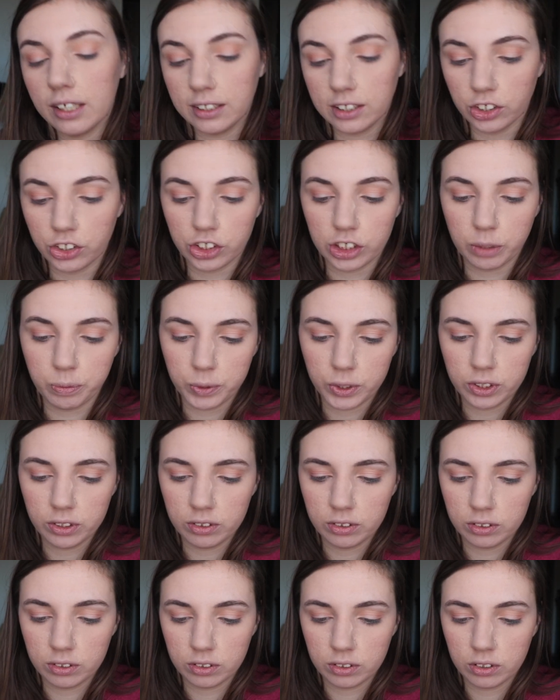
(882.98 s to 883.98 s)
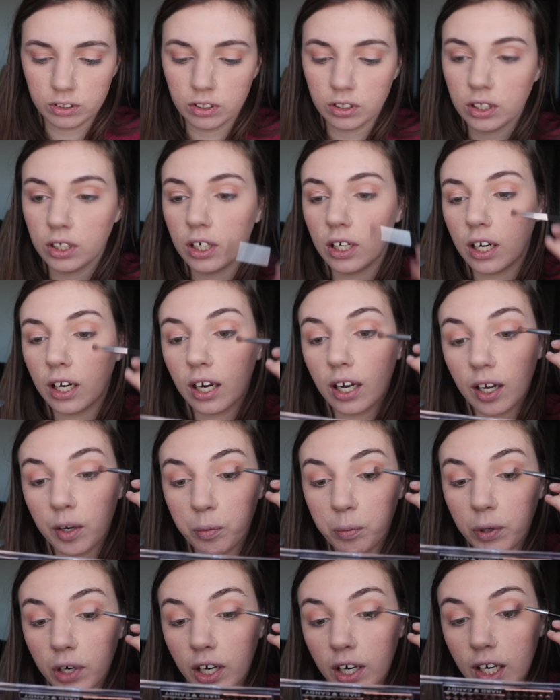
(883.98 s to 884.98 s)
It's a shimmer,
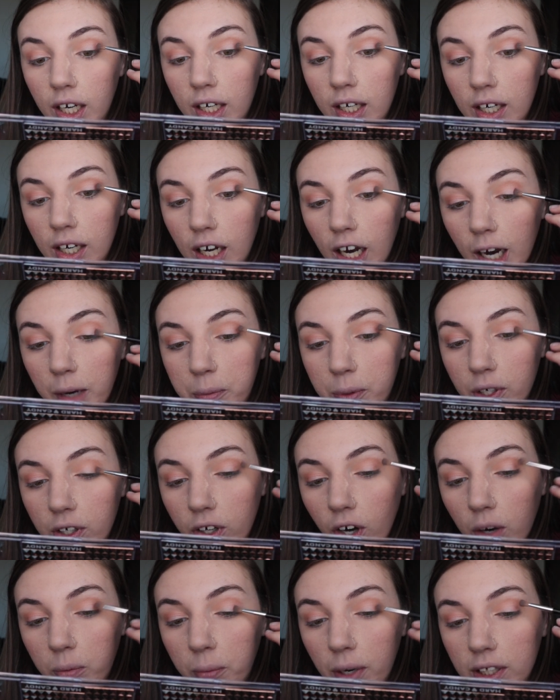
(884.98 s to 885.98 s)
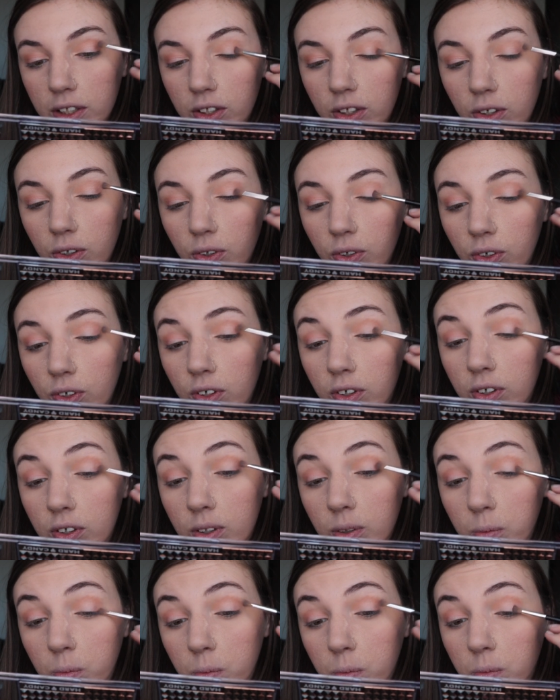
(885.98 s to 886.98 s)
but I put it on my little
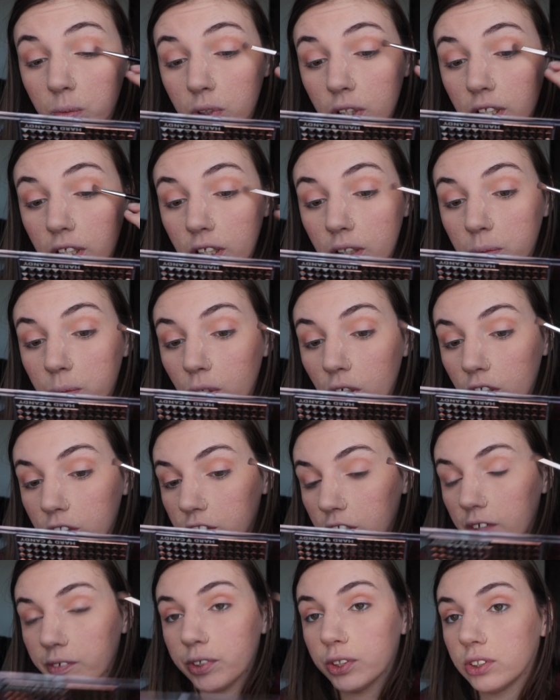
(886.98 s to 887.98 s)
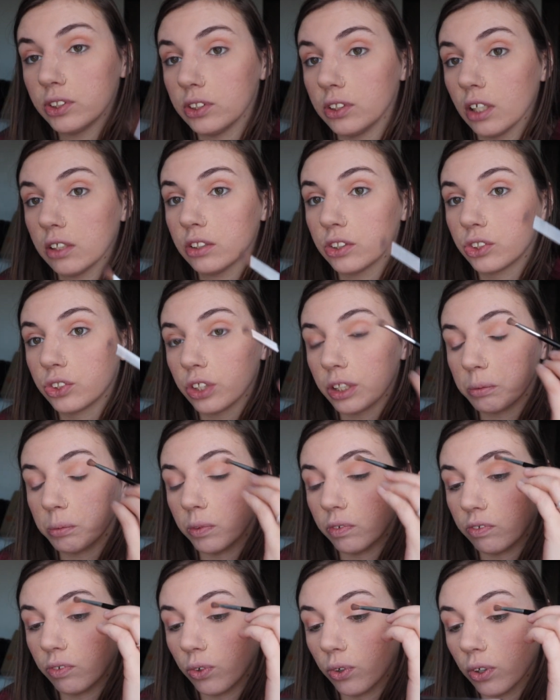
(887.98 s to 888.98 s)
blending brush. I've done this trick
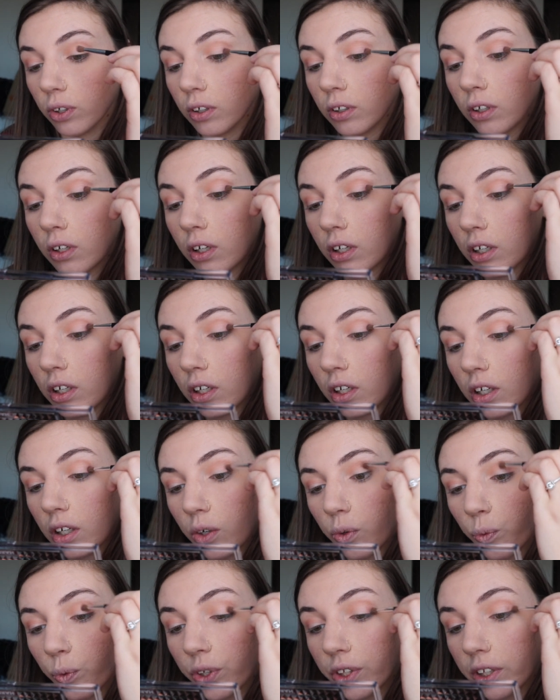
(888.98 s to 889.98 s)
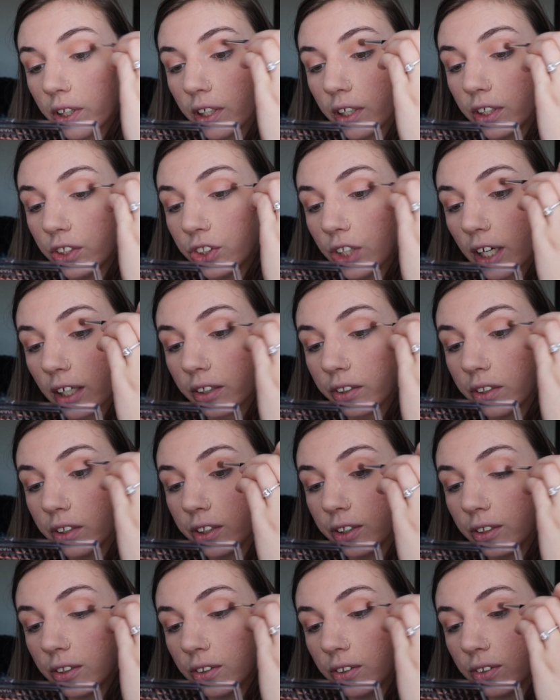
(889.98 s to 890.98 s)
before with the Jaclyn
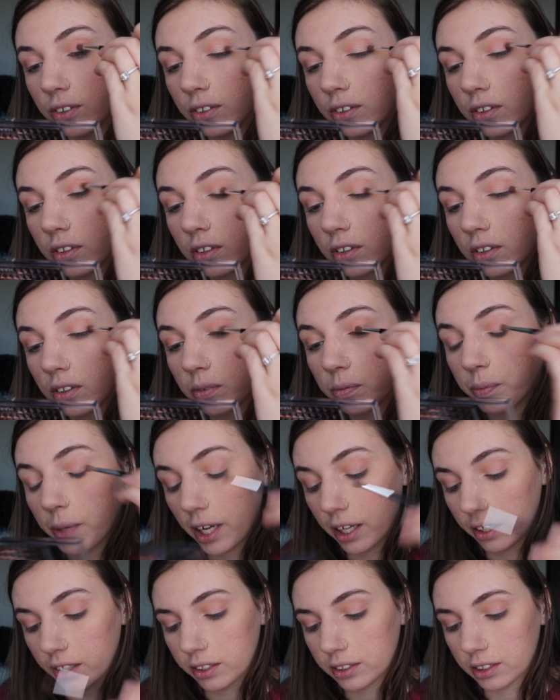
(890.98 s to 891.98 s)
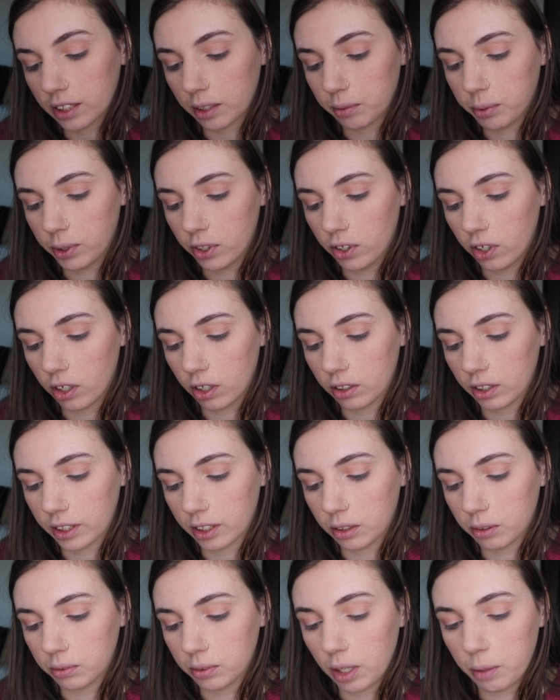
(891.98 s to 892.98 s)
Hill palettes. I put it on
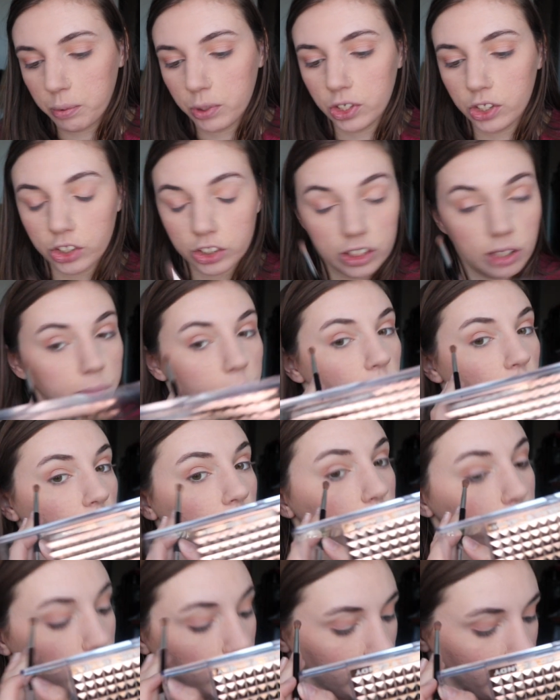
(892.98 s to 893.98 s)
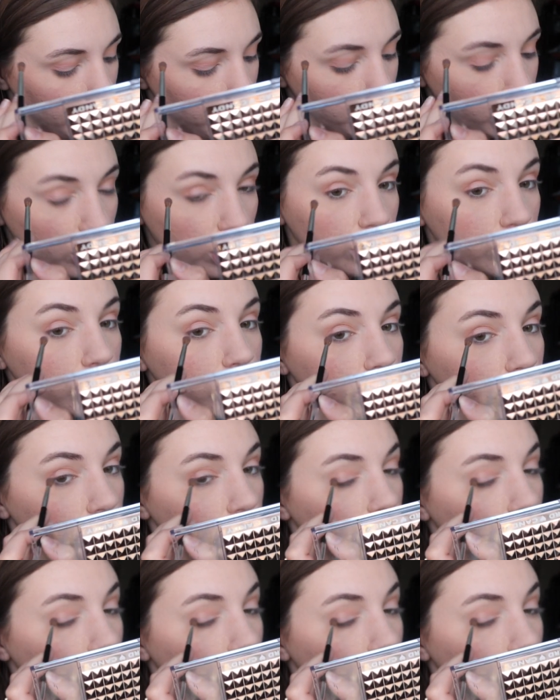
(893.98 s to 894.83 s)
I put a shimmer on a blending brush,